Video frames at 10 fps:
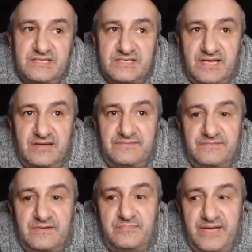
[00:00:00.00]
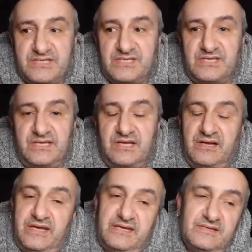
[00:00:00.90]
tough Mexican
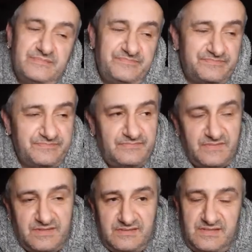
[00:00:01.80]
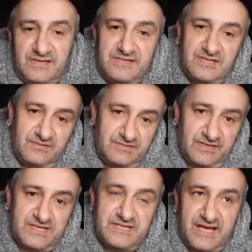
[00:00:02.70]
guy. You know,
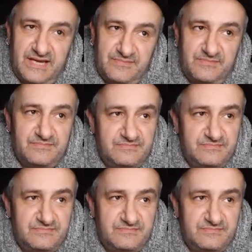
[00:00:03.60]
not exactly